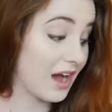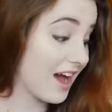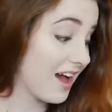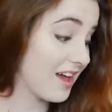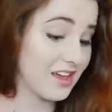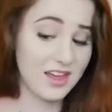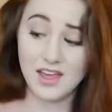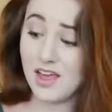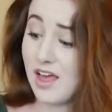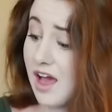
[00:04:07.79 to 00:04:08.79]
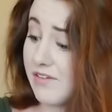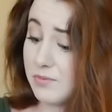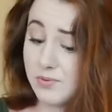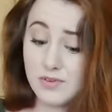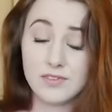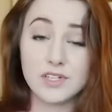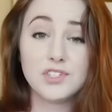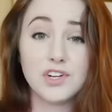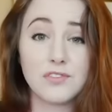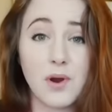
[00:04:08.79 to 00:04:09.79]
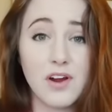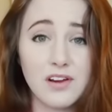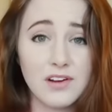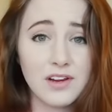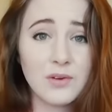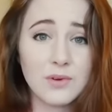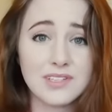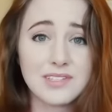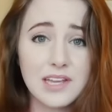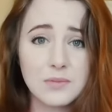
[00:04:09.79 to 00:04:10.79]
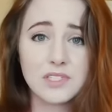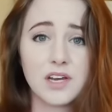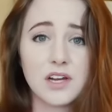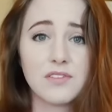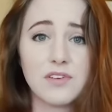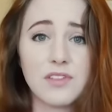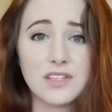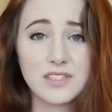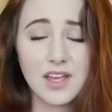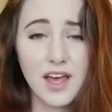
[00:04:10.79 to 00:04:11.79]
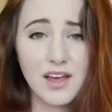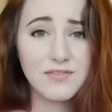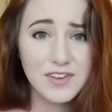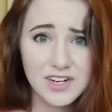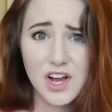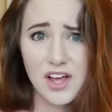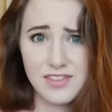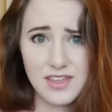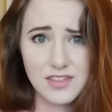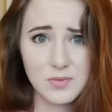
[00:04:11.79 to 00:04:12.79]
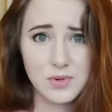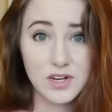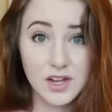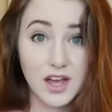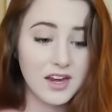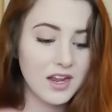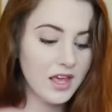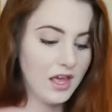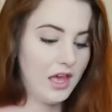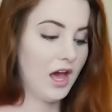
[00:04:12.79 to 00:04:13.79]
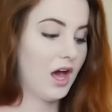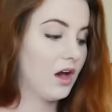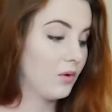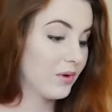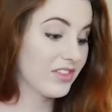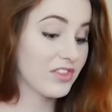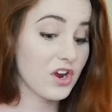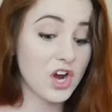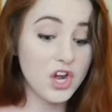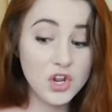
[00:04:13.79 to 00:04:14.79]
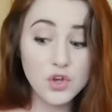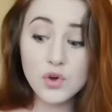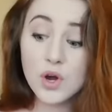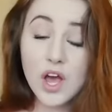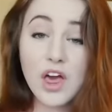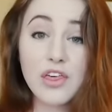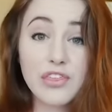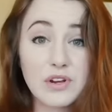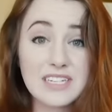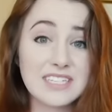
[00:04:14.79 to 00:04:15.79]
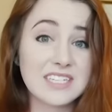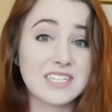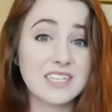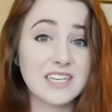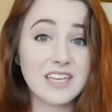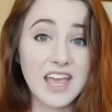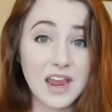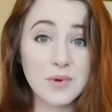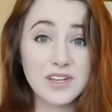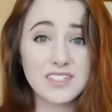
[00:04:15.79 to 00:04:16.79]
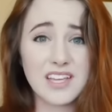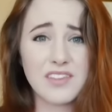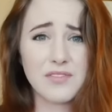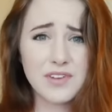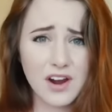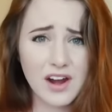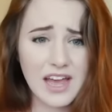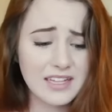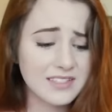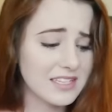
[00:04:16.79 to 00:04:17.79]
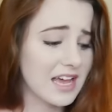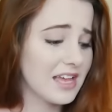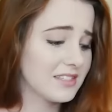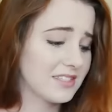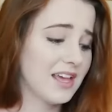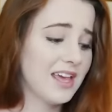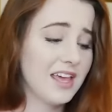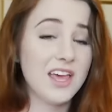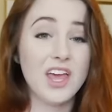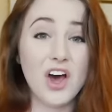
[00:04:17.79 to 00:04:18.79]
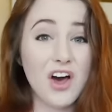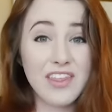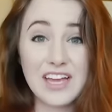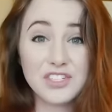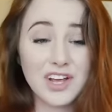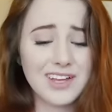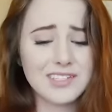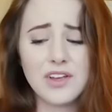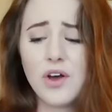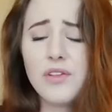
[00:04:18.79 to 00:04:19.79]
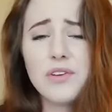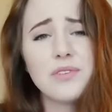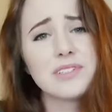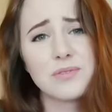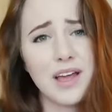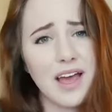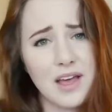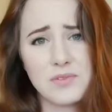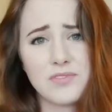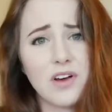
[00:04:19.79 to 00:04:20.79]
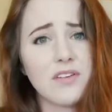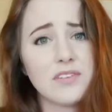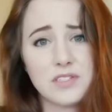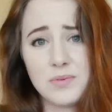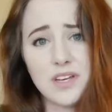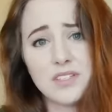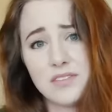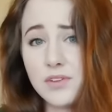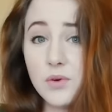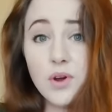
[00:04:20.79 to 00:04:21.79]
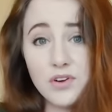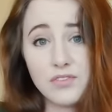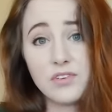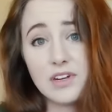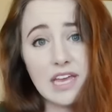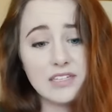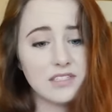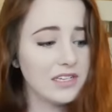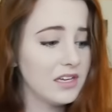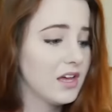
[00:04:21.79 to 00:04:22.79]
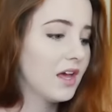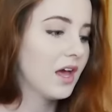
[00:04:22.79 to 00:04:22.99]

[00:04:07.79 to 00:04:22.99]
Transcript: I have the privilege of partnering with Samsung for this uh, VidCon thing they're putting on uh, with their new 360 cameras and their VR headsets and all that jazz. The only reason why I'm involved is because of the wonderful Casey